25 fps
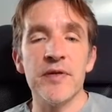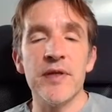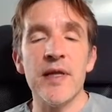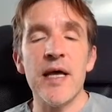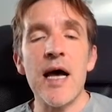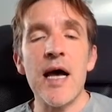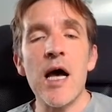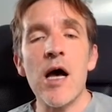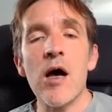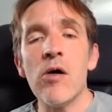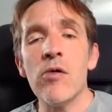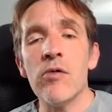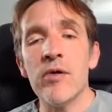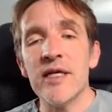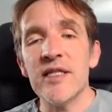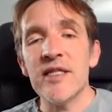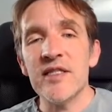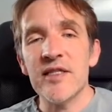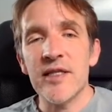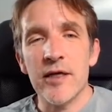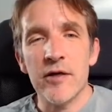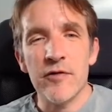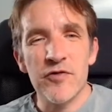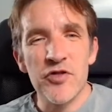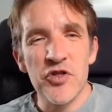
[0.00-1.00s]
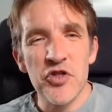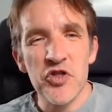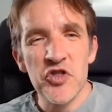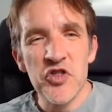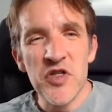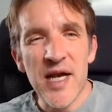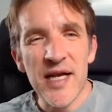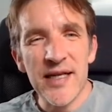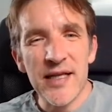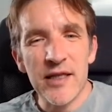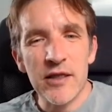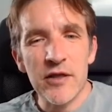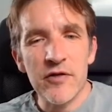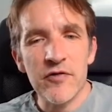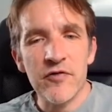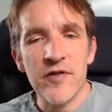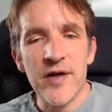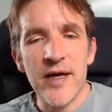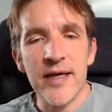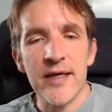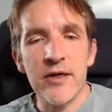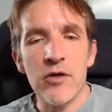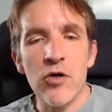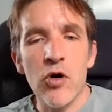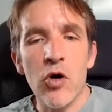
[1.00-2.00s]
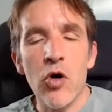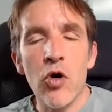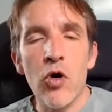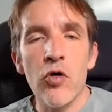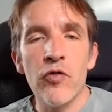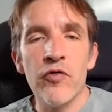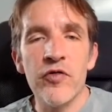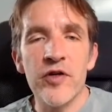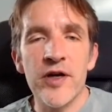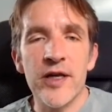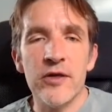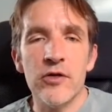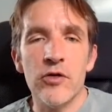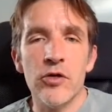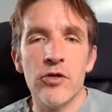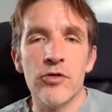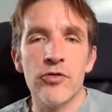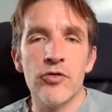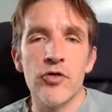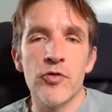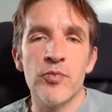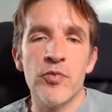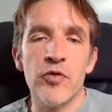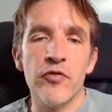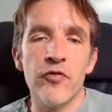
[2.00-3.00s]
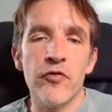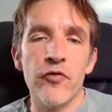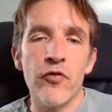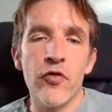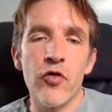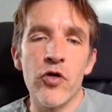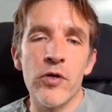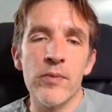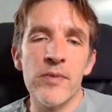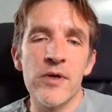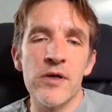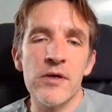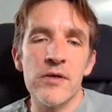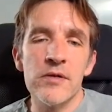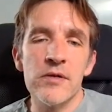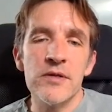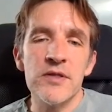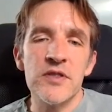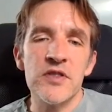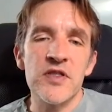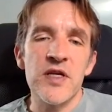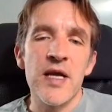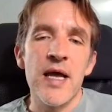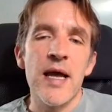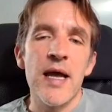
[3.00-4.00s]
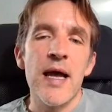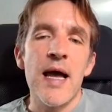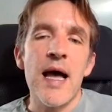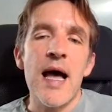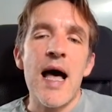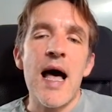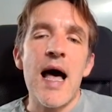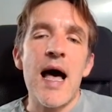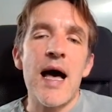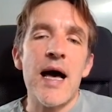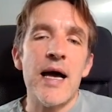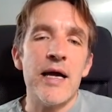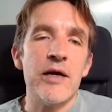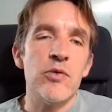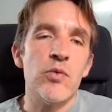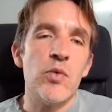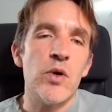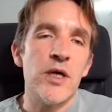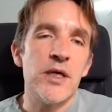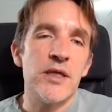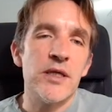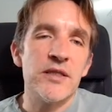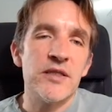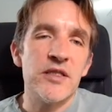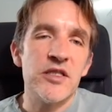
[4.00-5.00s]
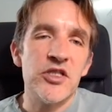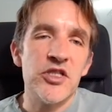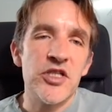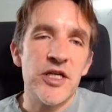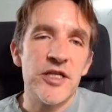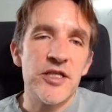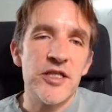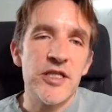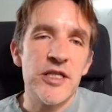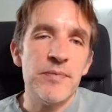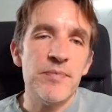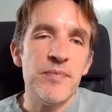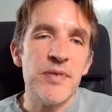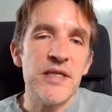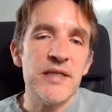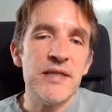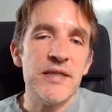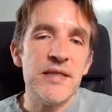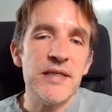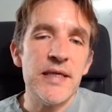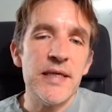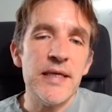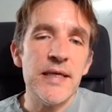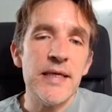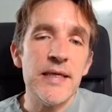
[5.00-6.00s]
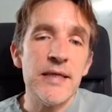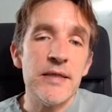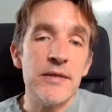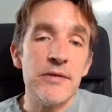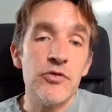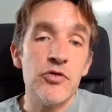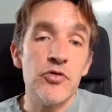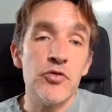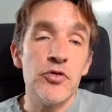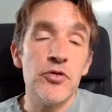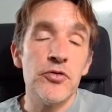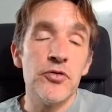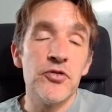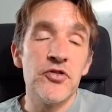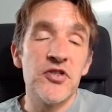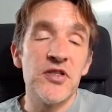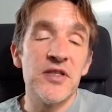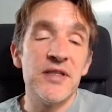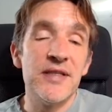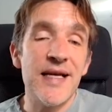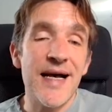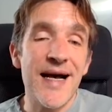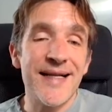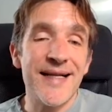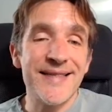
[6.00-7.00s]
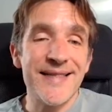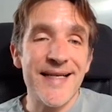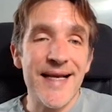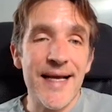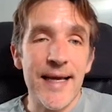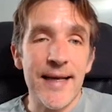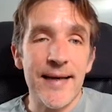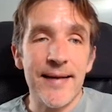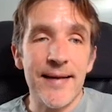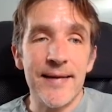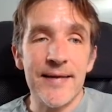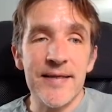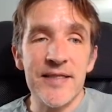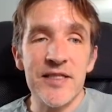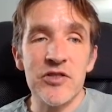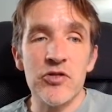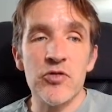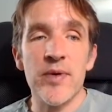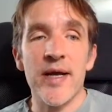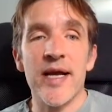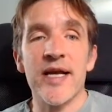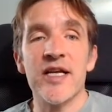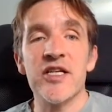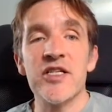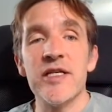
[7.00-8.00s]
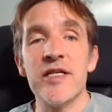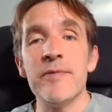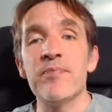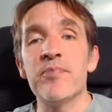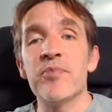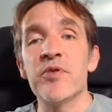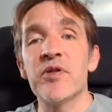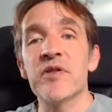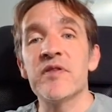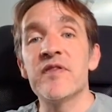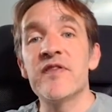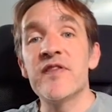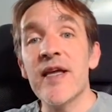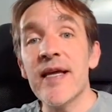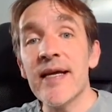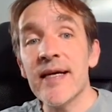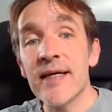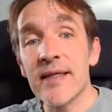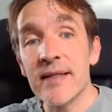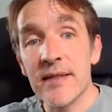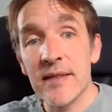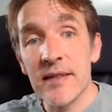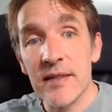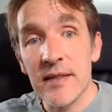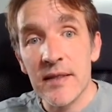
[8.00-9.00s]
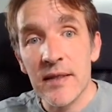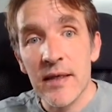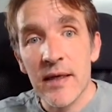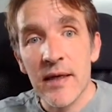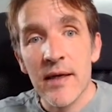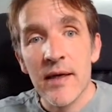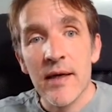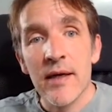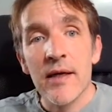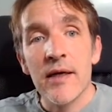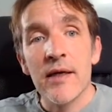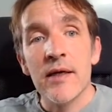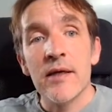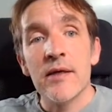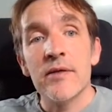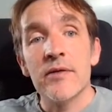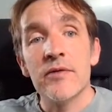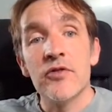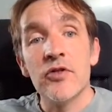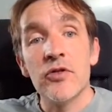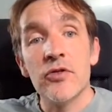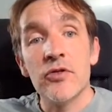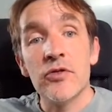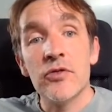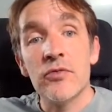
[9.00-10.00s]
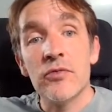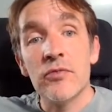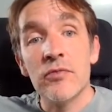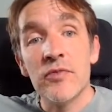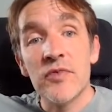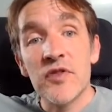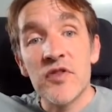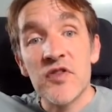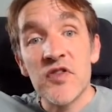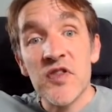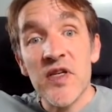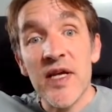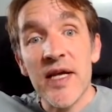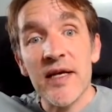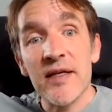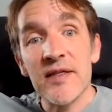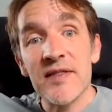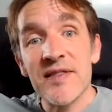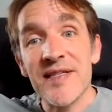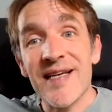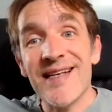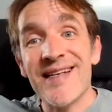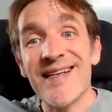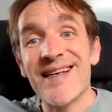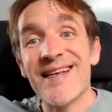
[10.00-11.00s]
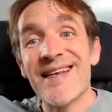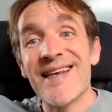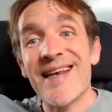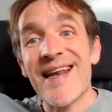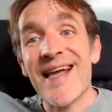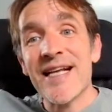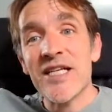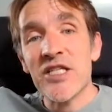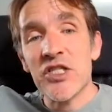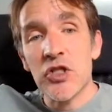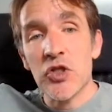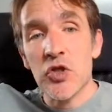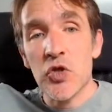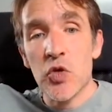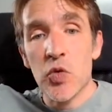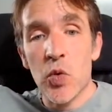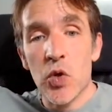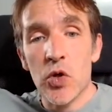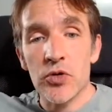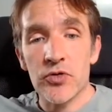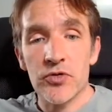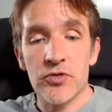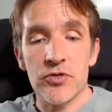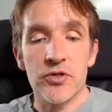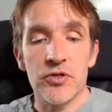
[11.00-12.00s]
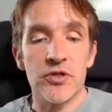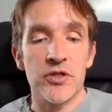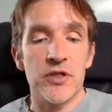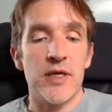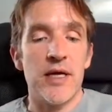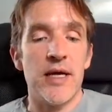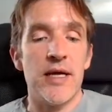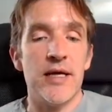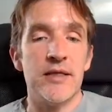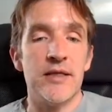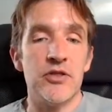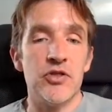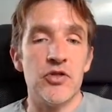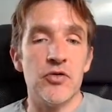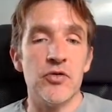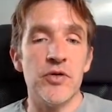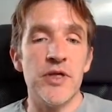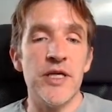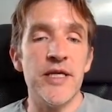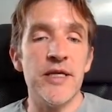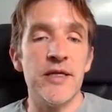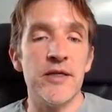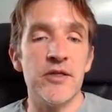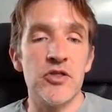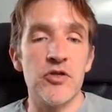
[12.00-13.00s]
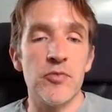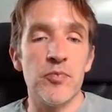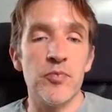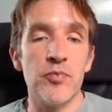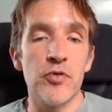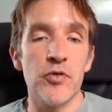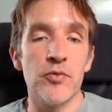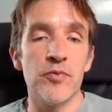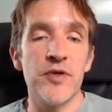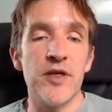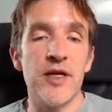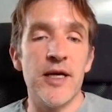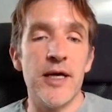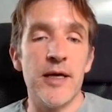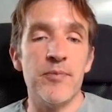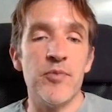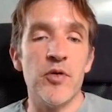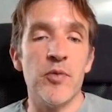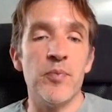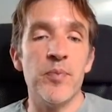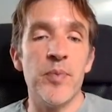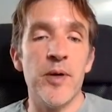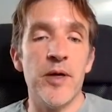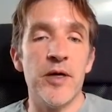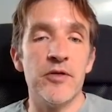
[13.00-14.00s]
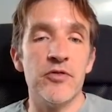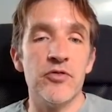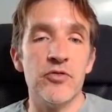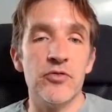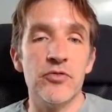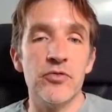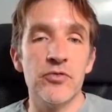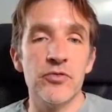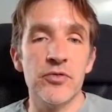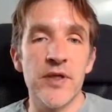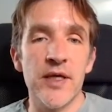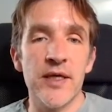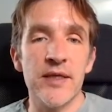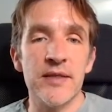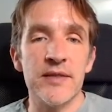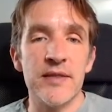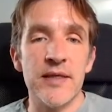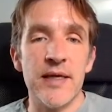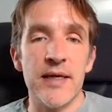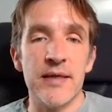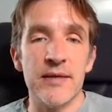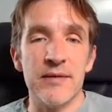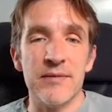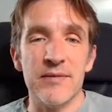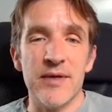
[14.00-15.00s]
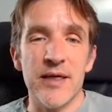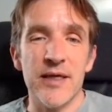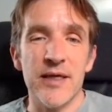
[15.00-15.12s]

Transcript: now instead of just identifying over and underperformers, I want ChatGPT to use the data analyst to actually predict the sales in the next quarter. And so here is a prompt that I prepared to do that. And